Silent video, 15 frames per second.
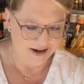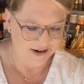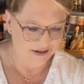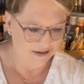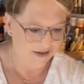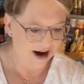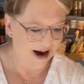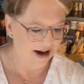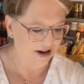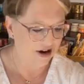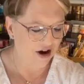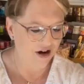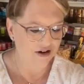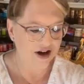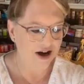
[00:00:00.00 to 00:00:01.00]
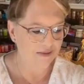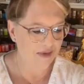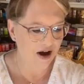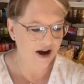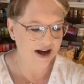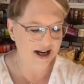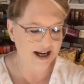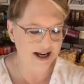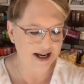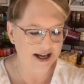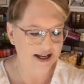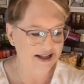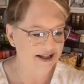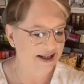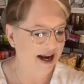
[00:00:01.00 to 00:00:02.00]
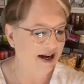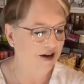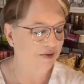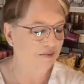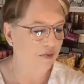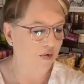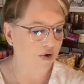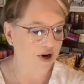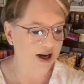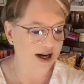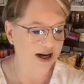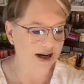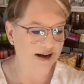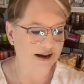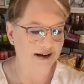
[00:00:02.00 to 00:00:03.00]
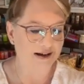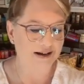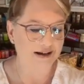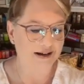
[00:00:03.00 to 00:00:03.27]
All right, y'all, come on in. Say good morning.